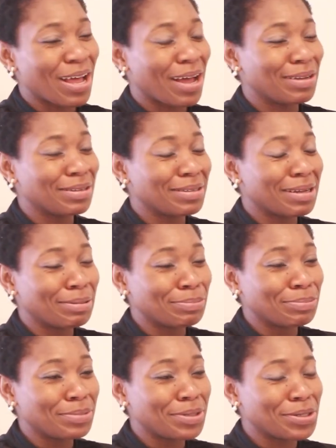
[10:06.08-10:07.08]
And
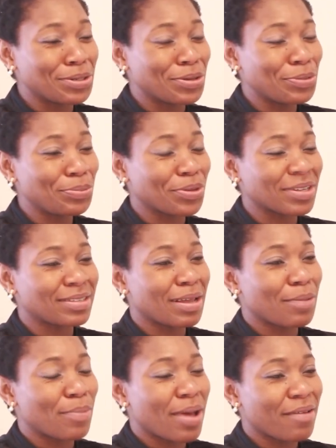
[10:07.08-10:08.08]
because
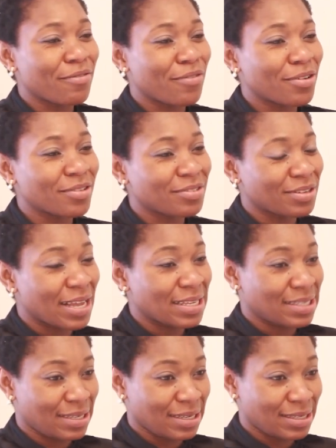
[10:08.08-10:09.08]
my first daughter
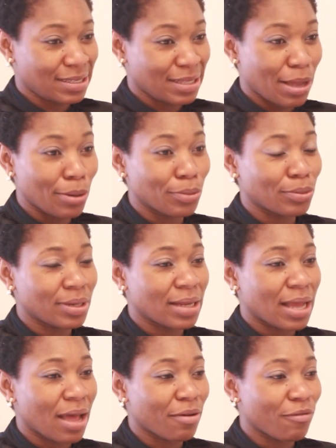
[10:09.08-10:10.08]
is 6 now,
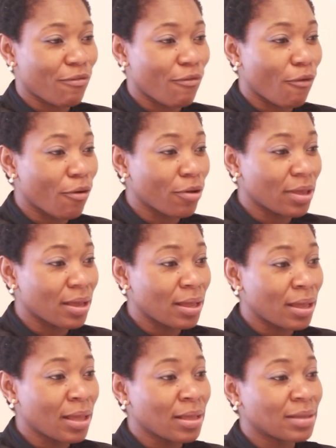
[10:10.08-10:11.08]
then I have 4
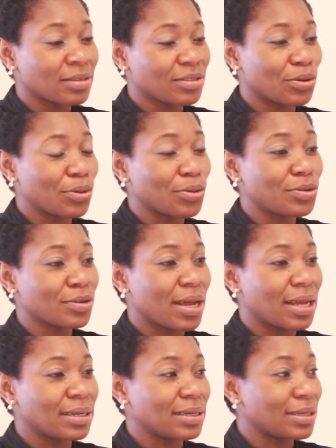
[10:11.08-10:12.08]
years old,
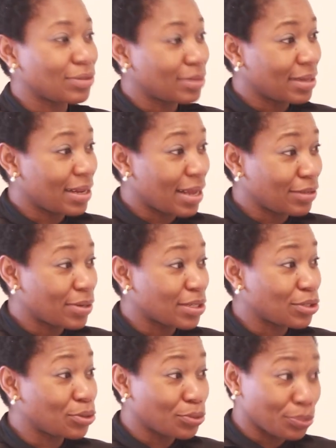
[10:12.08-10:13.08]
and the last one
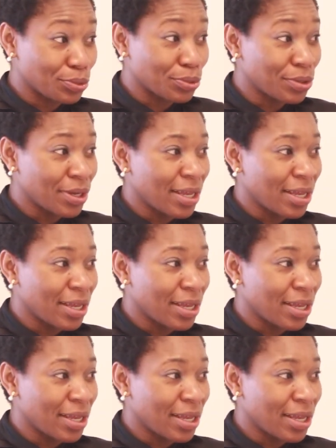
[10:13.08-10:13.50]
is 2.